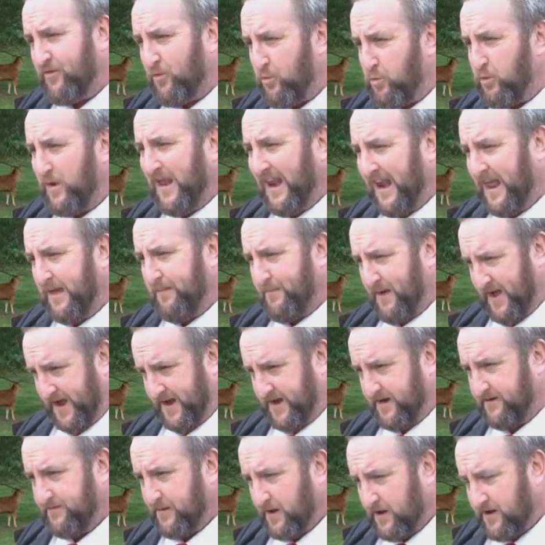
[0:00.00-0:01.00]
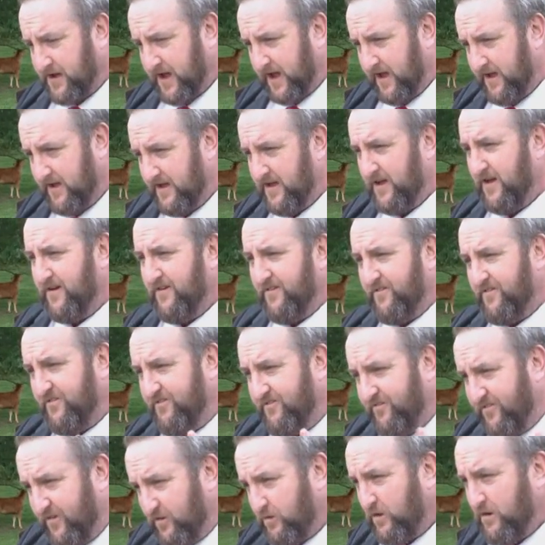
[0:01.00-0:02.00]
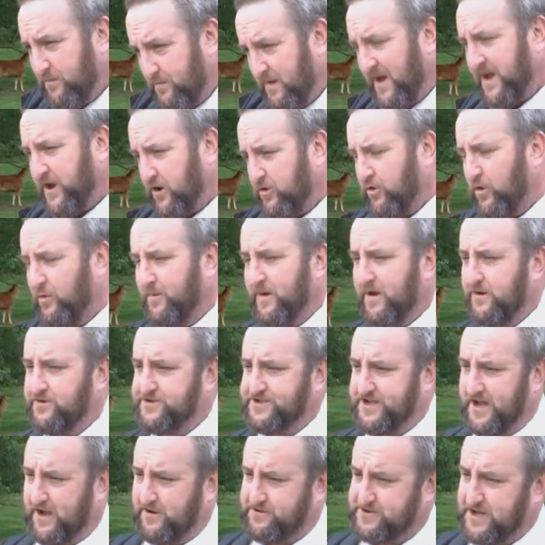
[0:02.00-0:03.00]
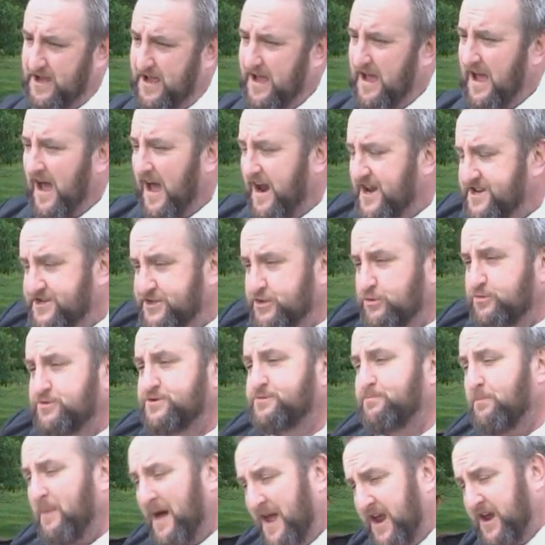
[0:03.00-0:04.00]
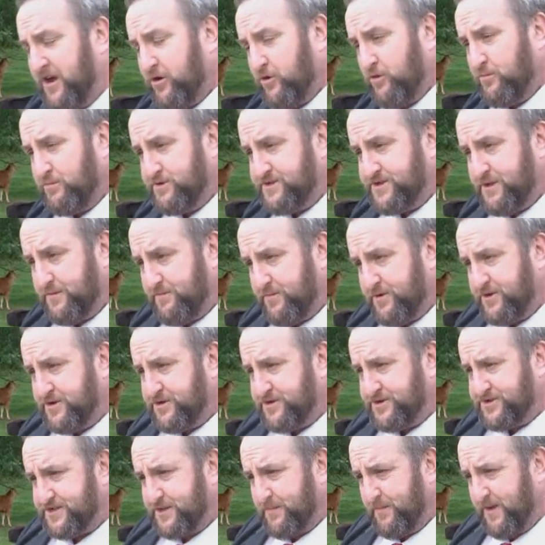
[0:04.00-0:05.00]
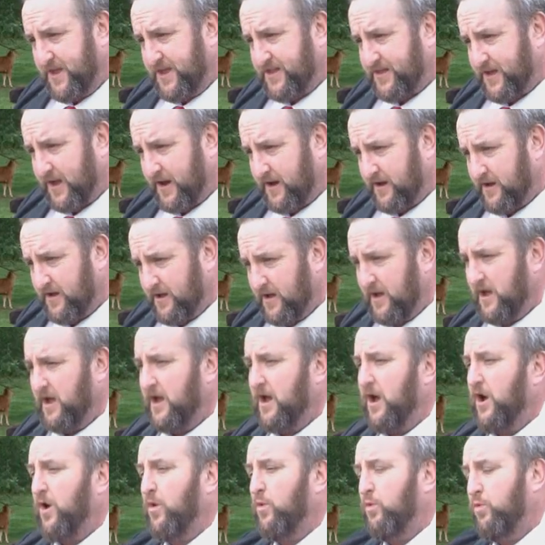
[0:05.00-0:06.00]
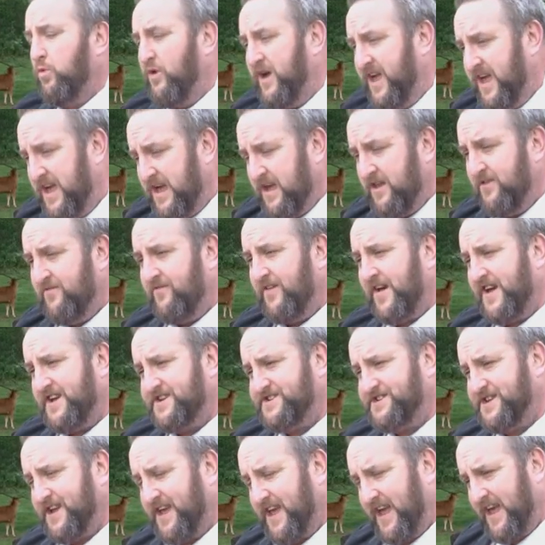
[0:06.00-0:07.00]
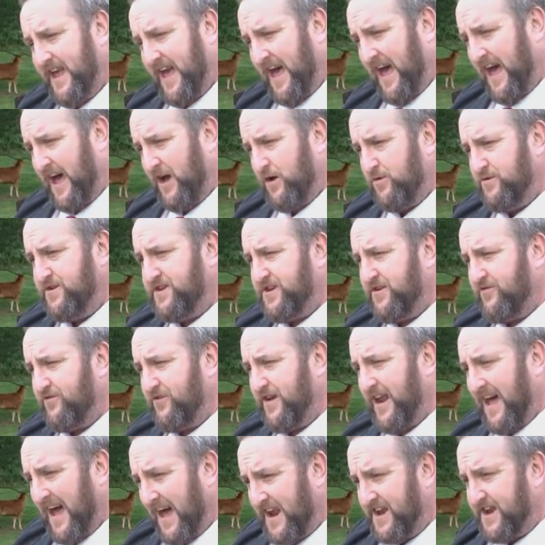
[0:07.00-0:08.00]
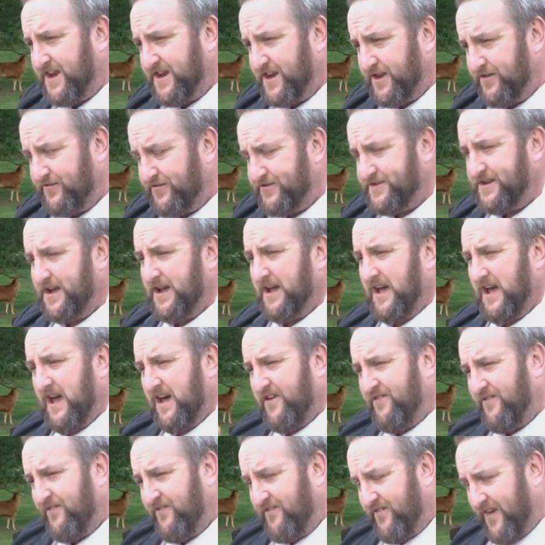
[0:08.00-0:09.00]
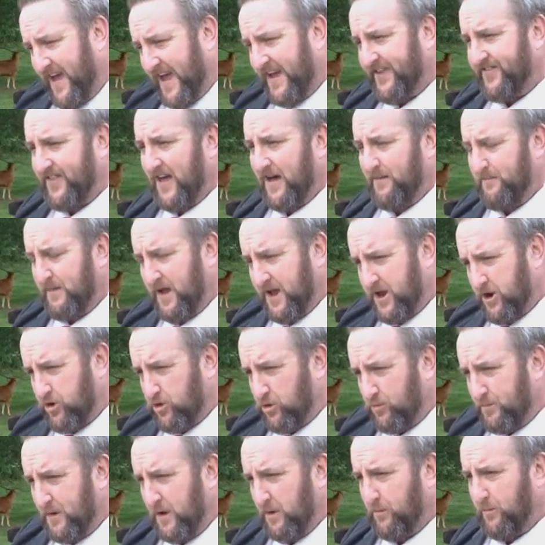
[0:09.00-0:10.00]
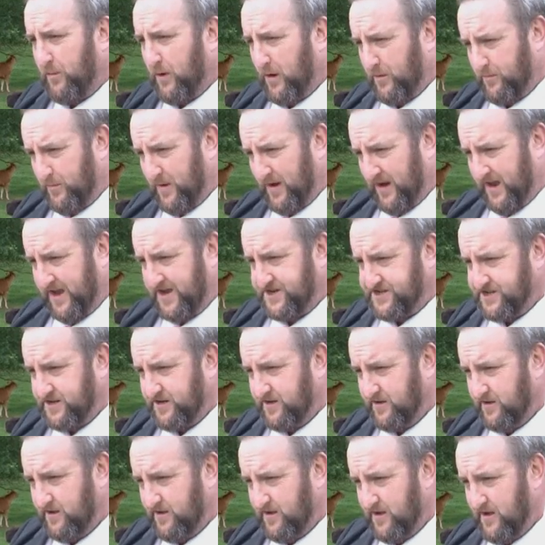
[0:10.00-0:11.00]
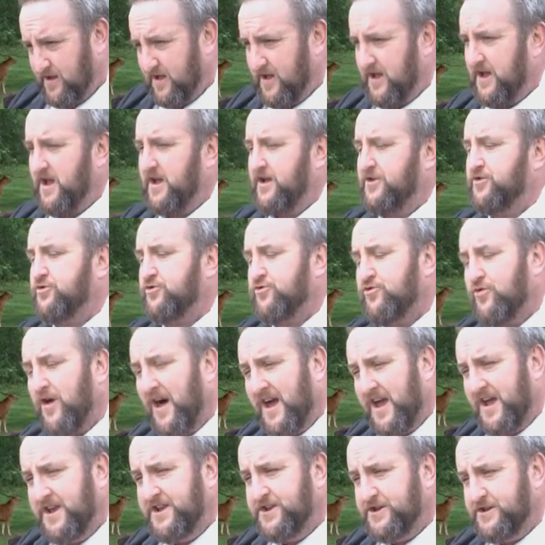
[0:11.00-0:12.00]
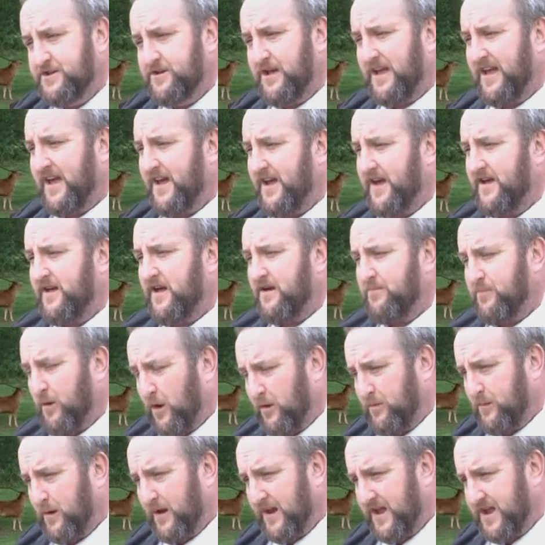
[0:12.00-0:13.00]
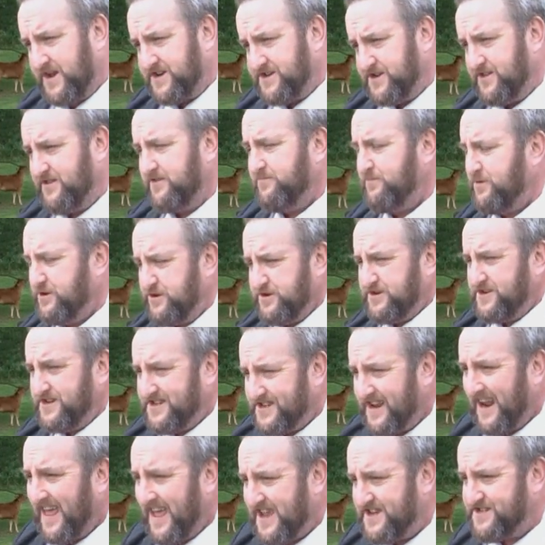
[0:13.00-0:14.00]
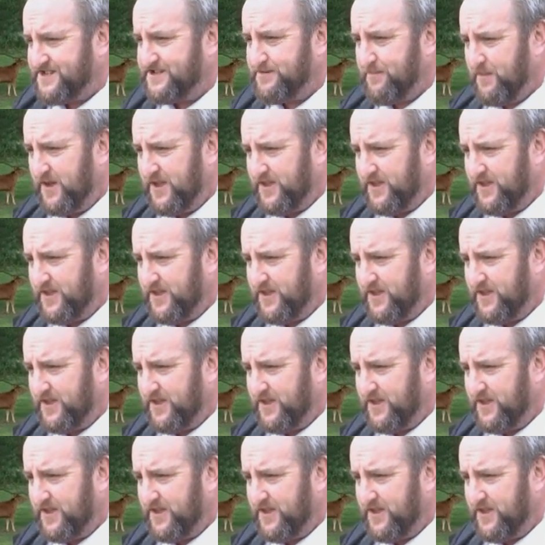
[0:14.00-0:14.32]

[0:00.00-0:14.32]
of a wheelie bin, okay? Full of microbial cells, and it's those microbes that produce the methane. We investigate how different additives affect that microbial population, trying to get a population that produces less